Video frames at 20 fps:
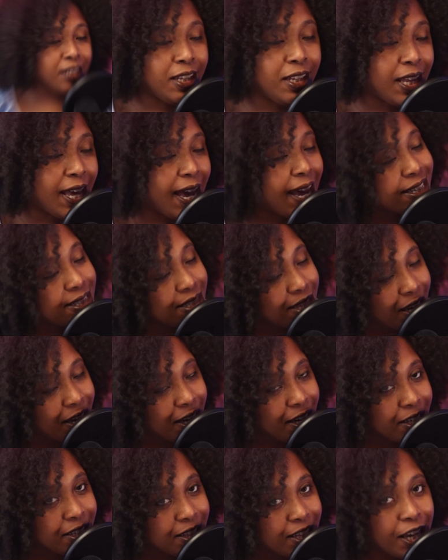And the last
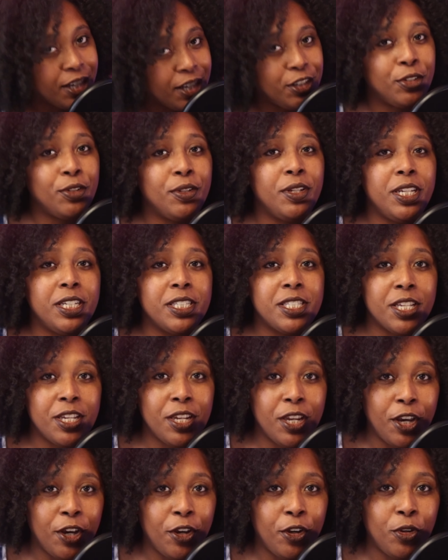thing that you need
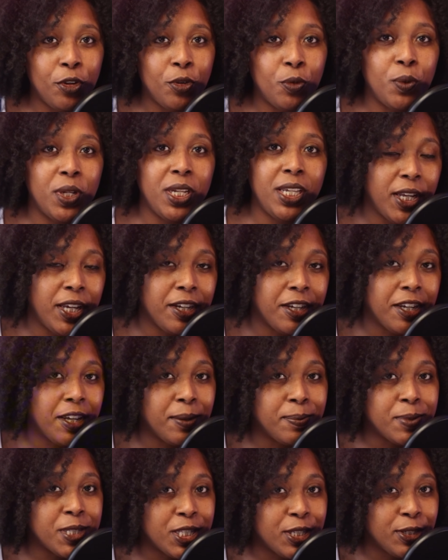to know when it
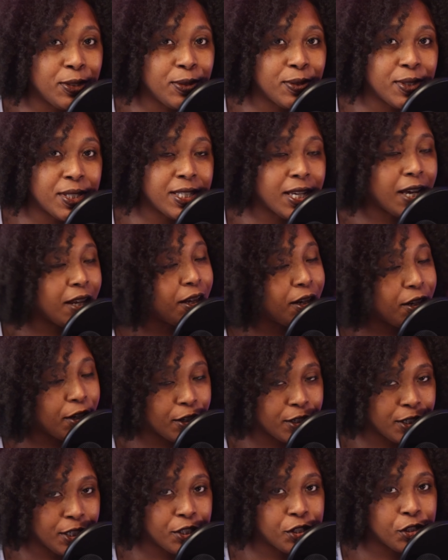comes to selling
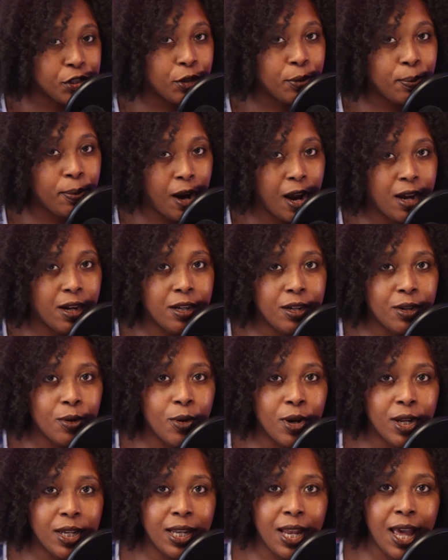your digital
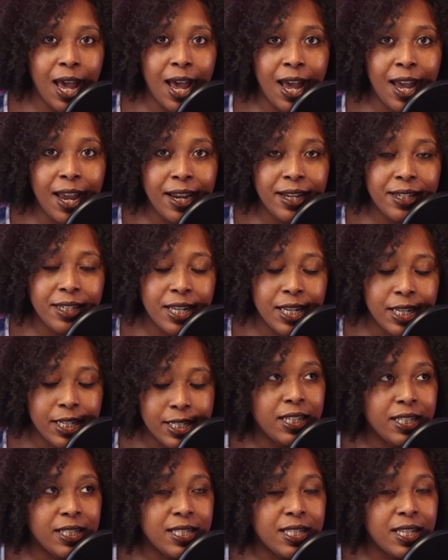product online
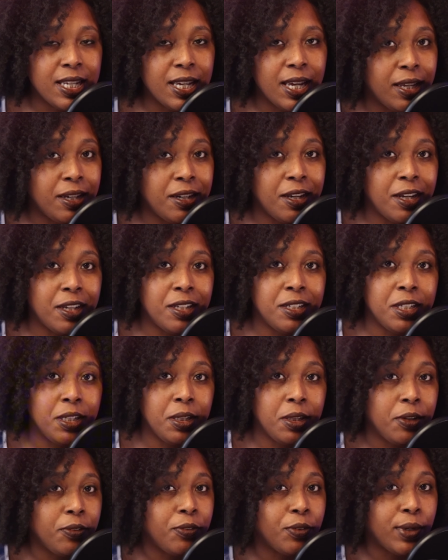is picking a
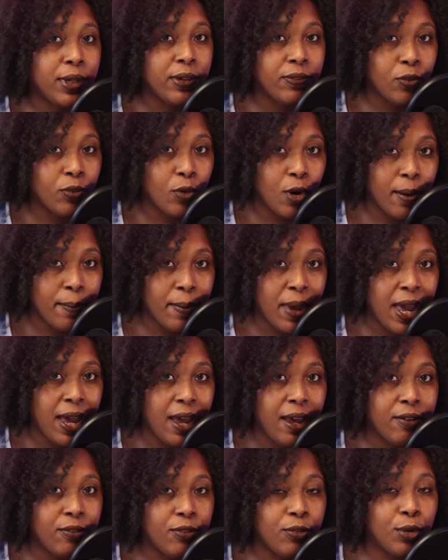delivery
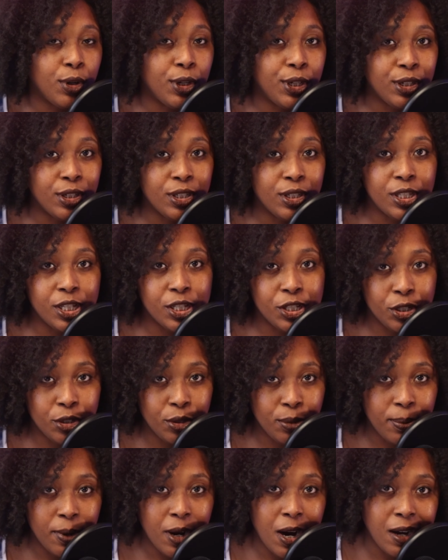format for your
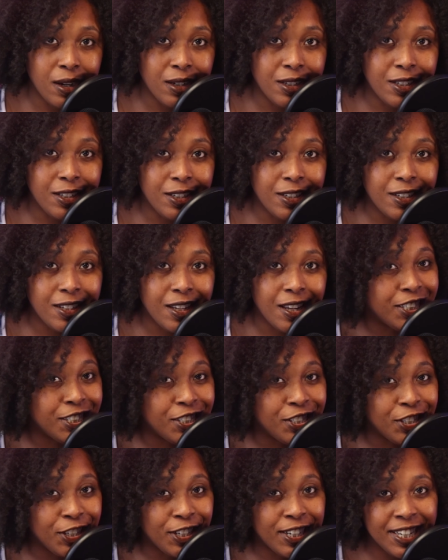digital product,
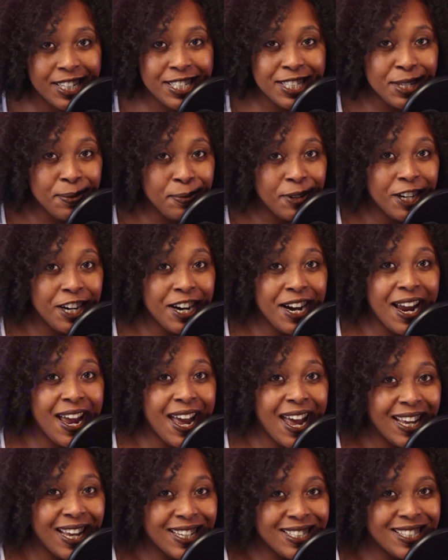because your customer
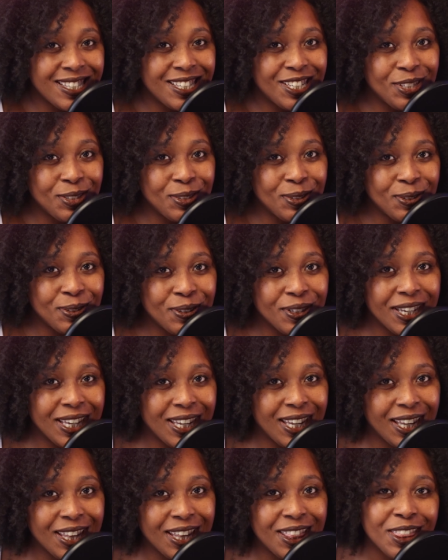has to
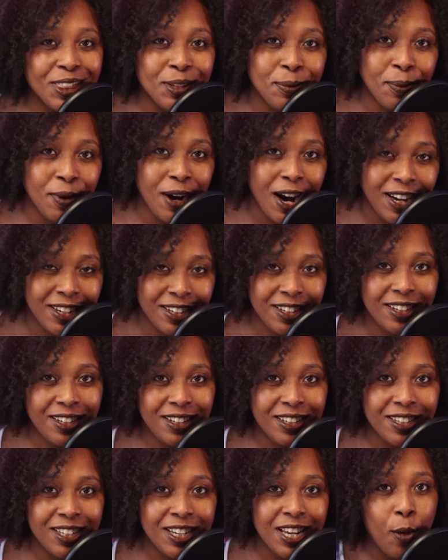get the
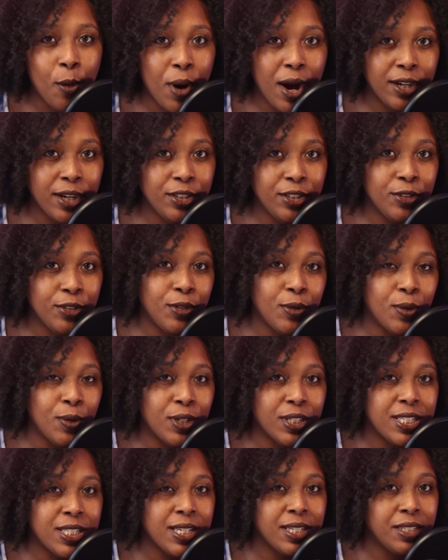product. How are you
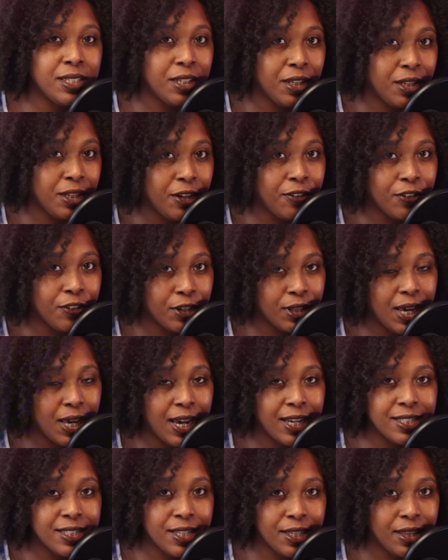going to deliver
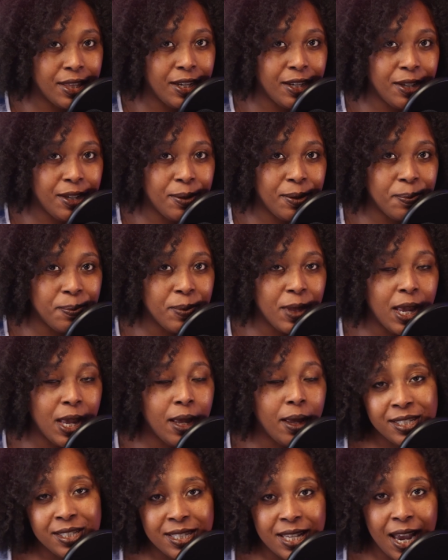that to them?
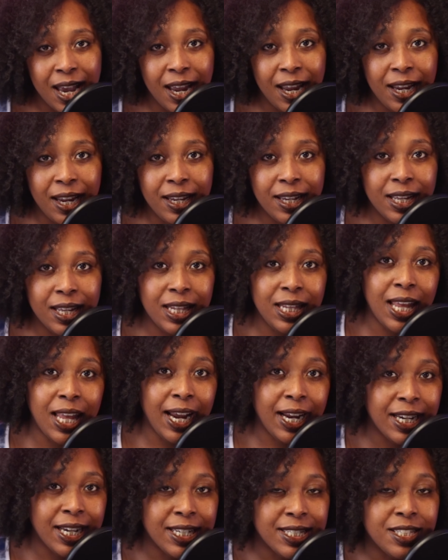Pinsight,
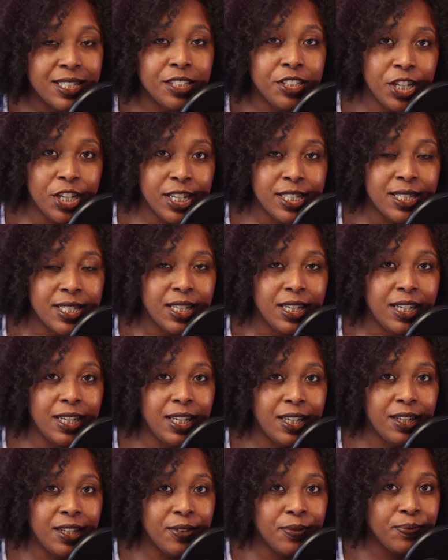like I
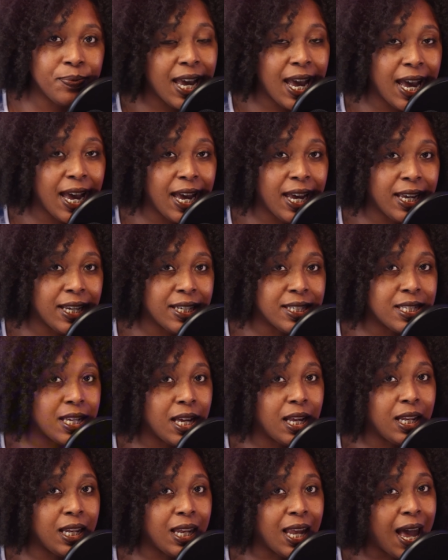suggested. It has
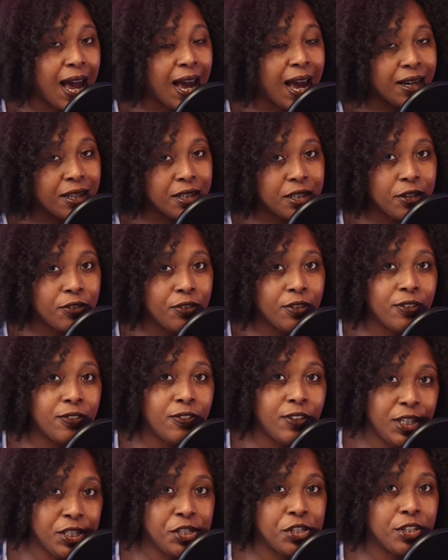a lot of
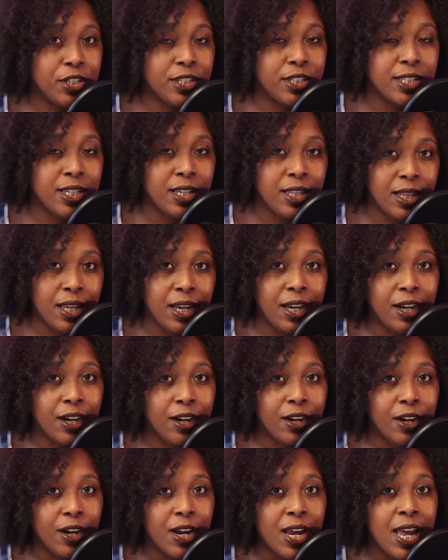different features in
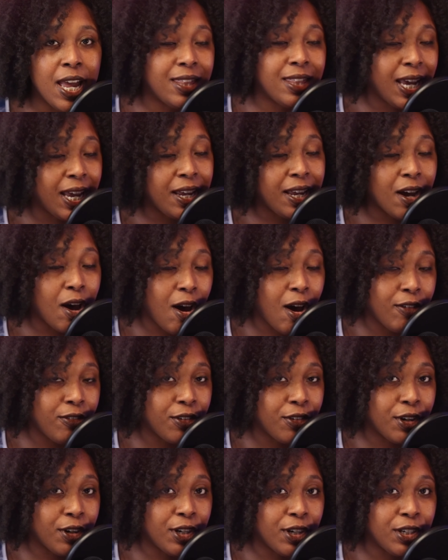there, and they
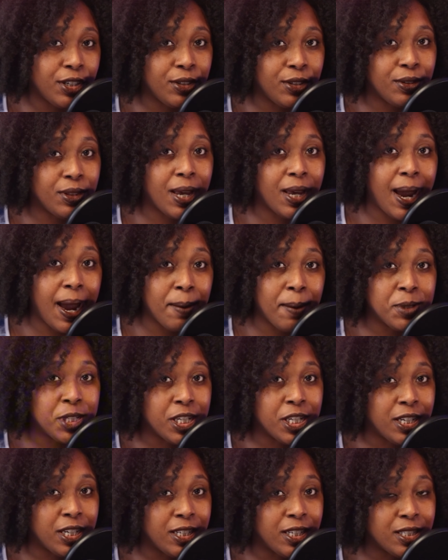offer you the
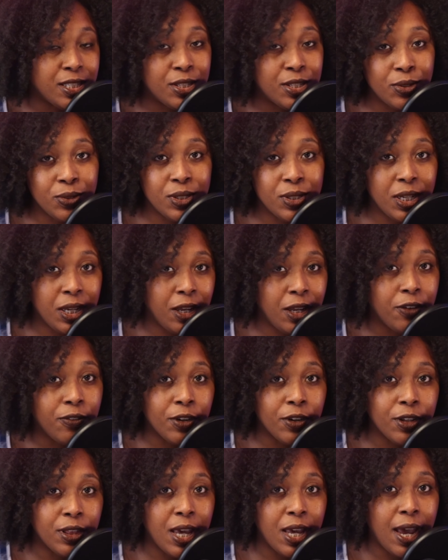option to
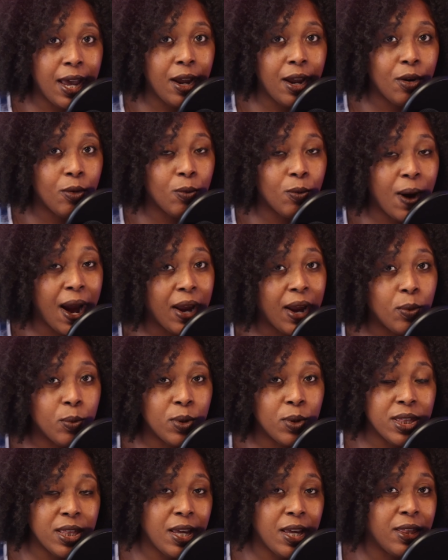deliver that right
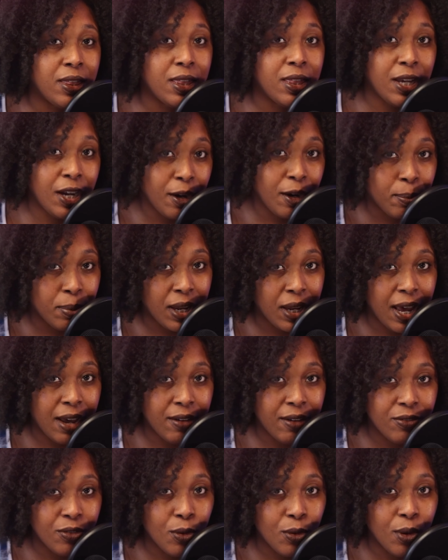within their
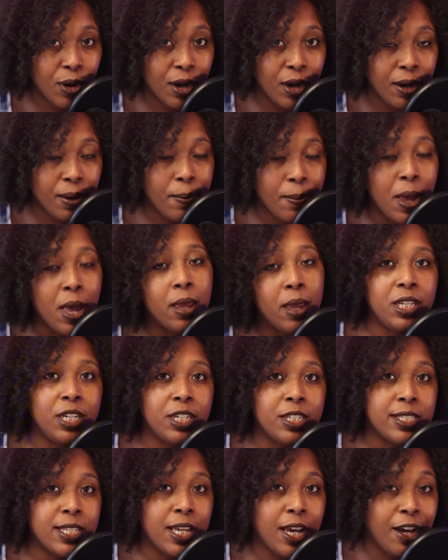platform. But
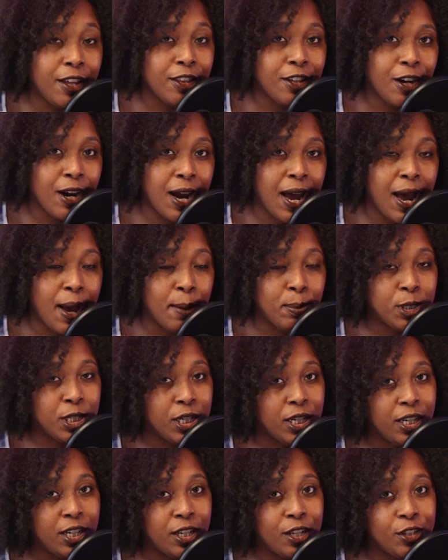there's other
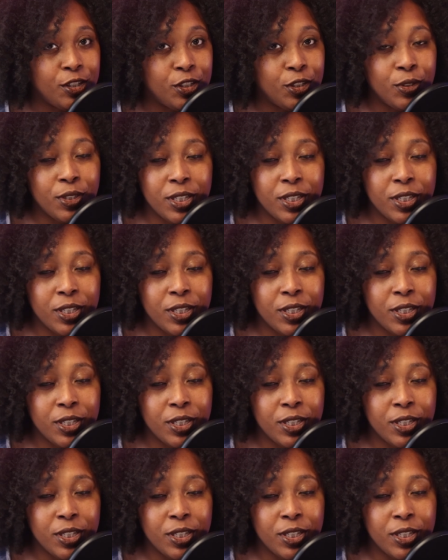options.